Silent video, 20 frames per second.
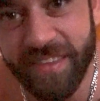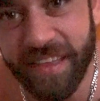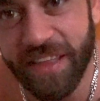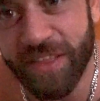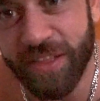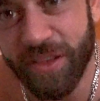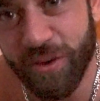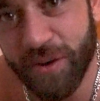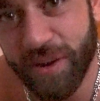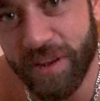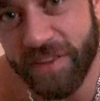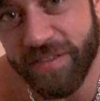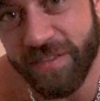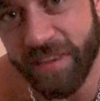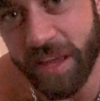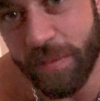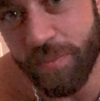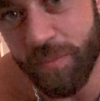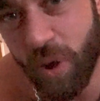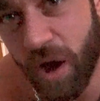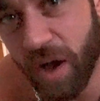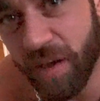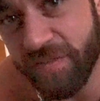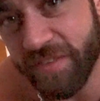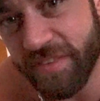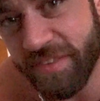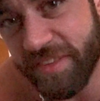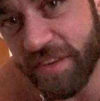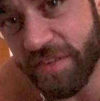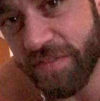than there is like
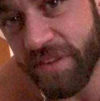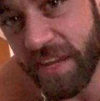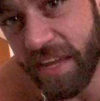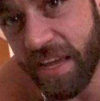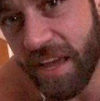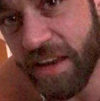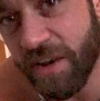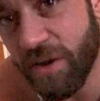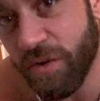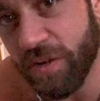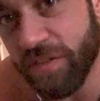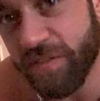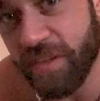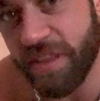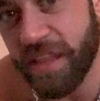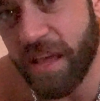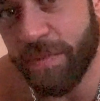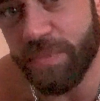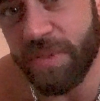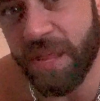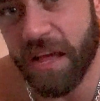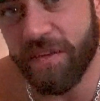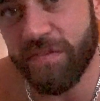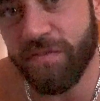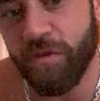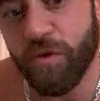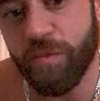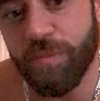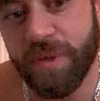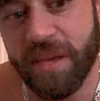positivity, I notice, on that
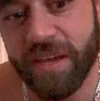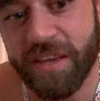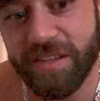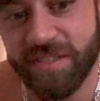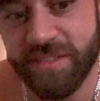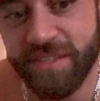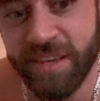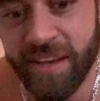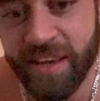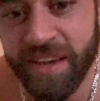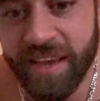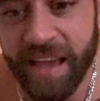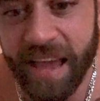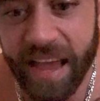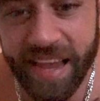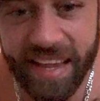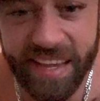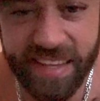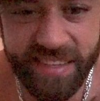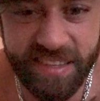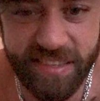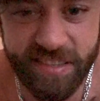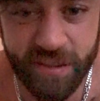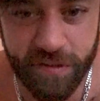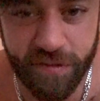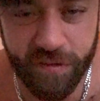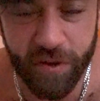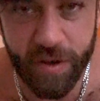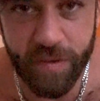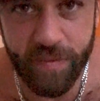platform, because I guess it's a
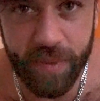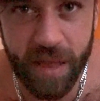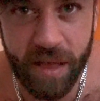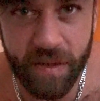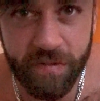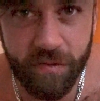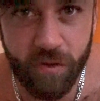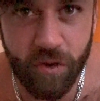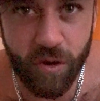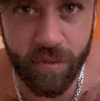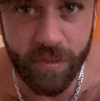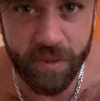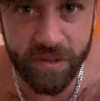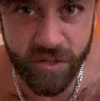free platform.